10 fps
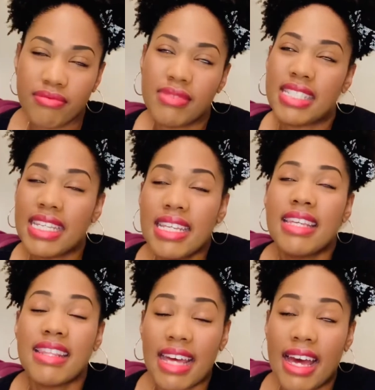
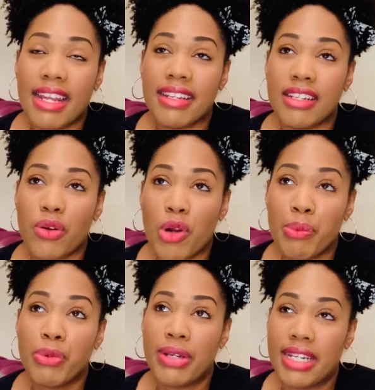seeing that
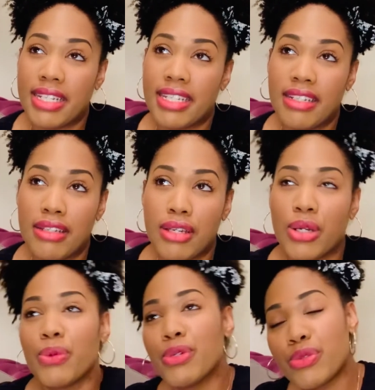incorporated
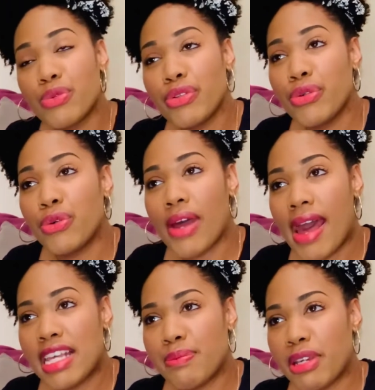was a really cool
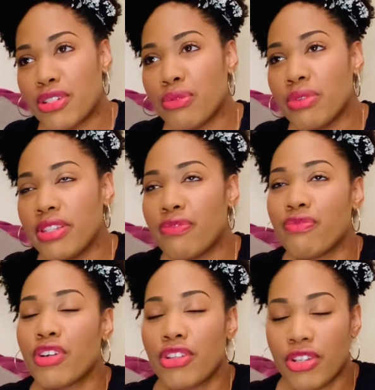aspect to really
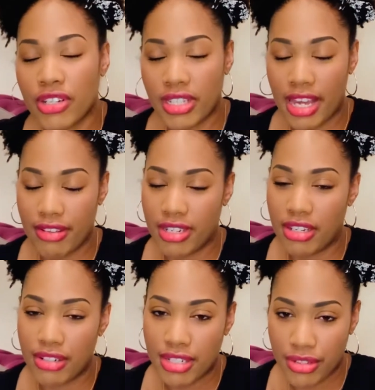further allow you to
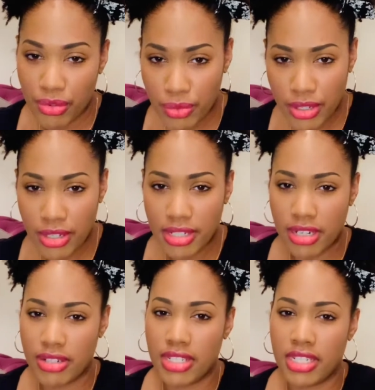understand the world,
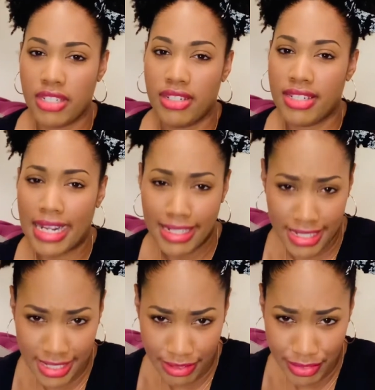understand
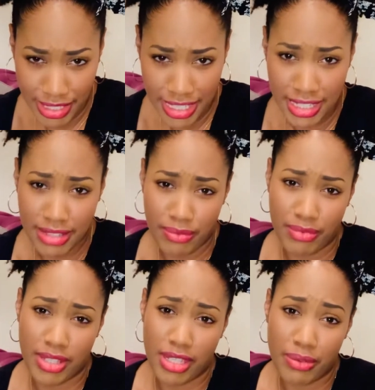nineteen seventeen
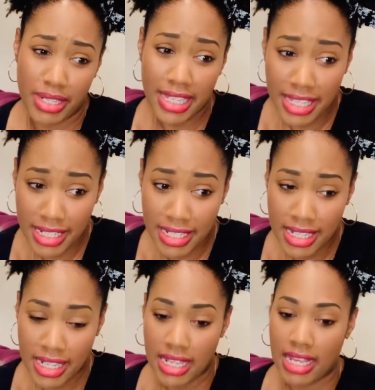that they were in,
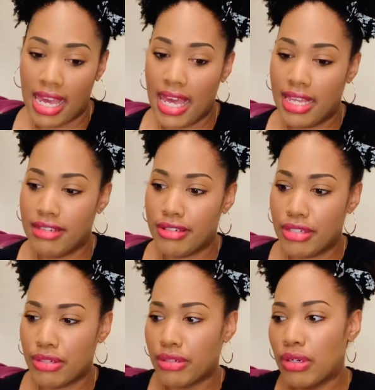and
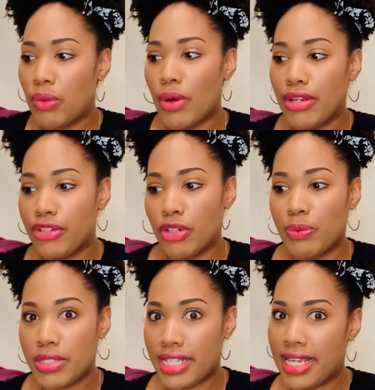what Europe
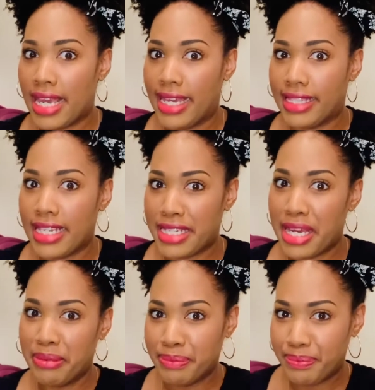was like at that
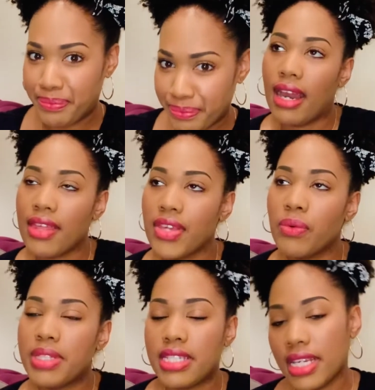time. I think
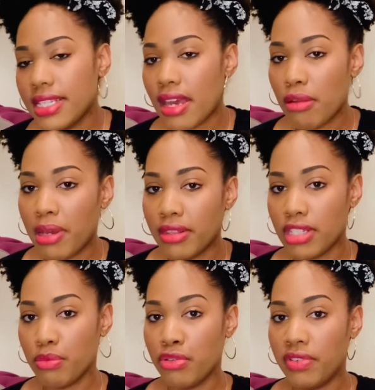what stands out about
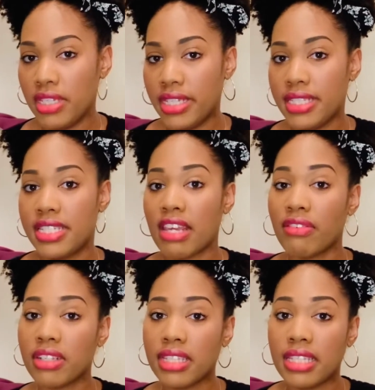this movie is
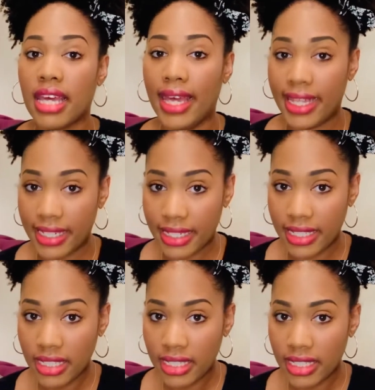definitely the
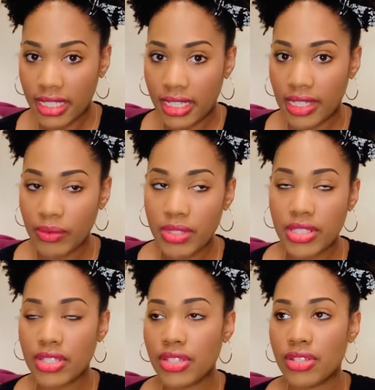editing. It
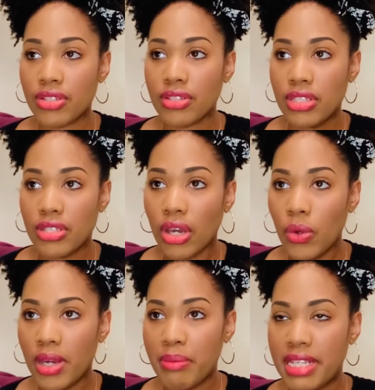was just
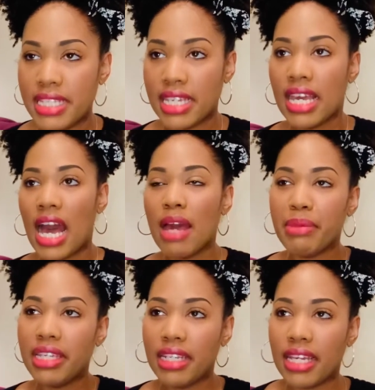so amazing. I
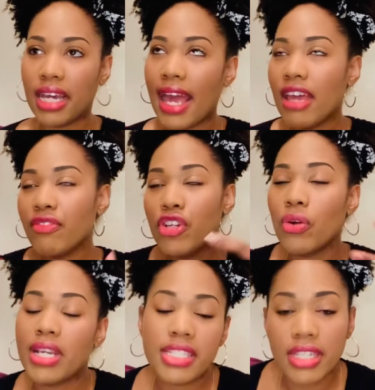mean, I have no
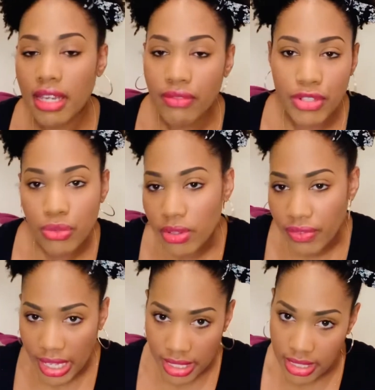idea how visual
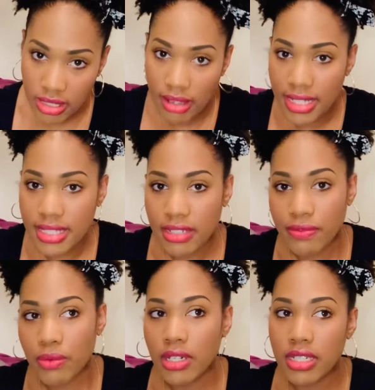effects and all that stuff
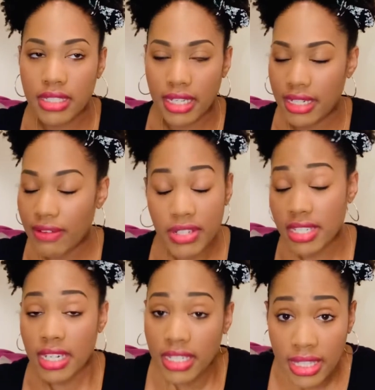works. I had never
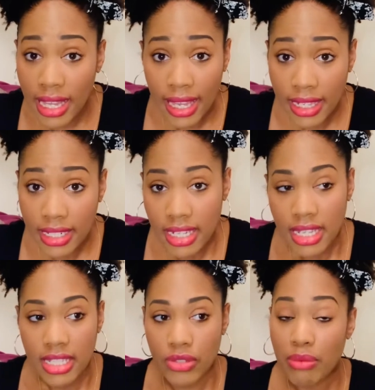studied that,
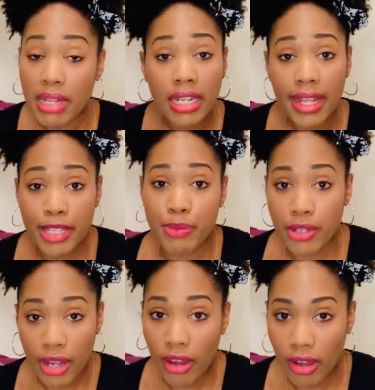so I'm not an expert
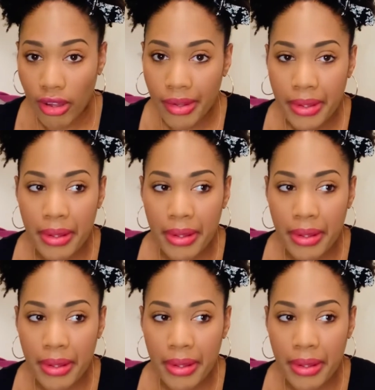at all.